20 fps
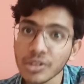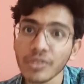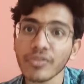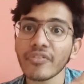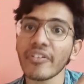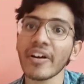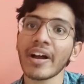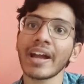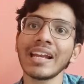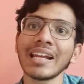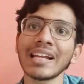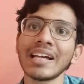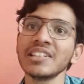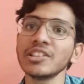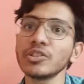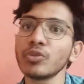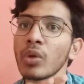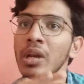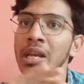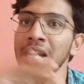5 lines
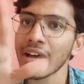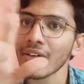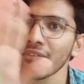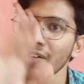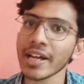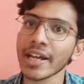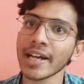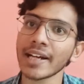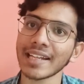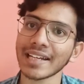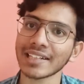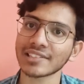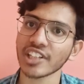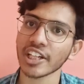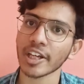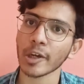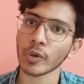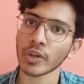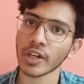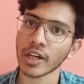will never get
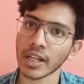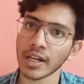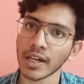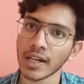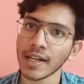executed.